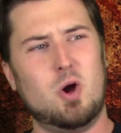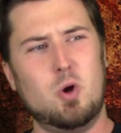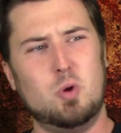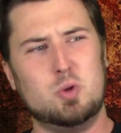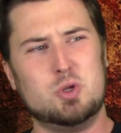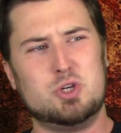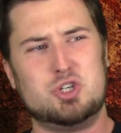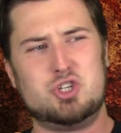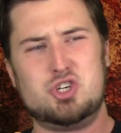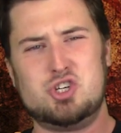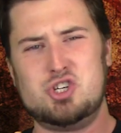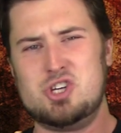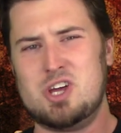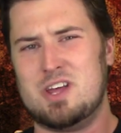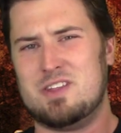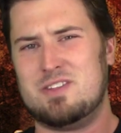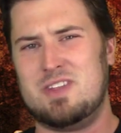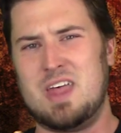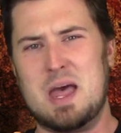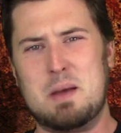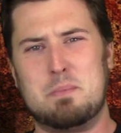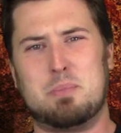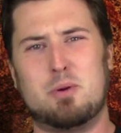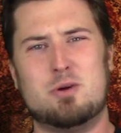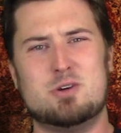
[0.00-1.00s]
holy shit,
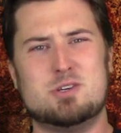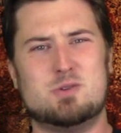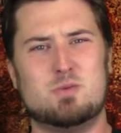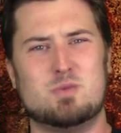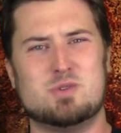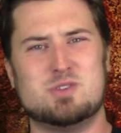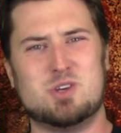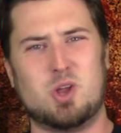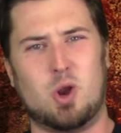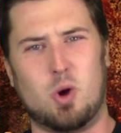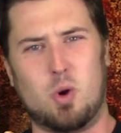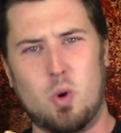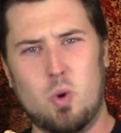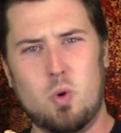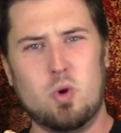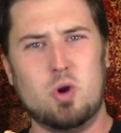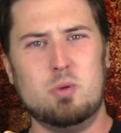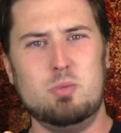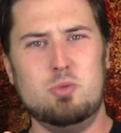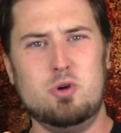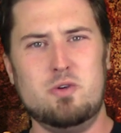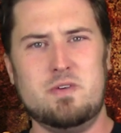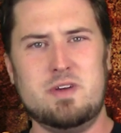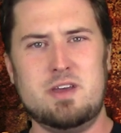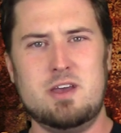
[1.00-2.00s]
that person was in a horror
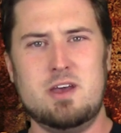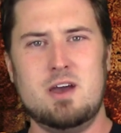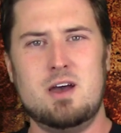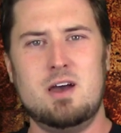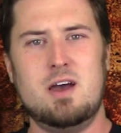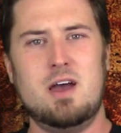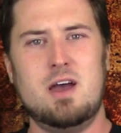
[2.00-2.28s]
movie?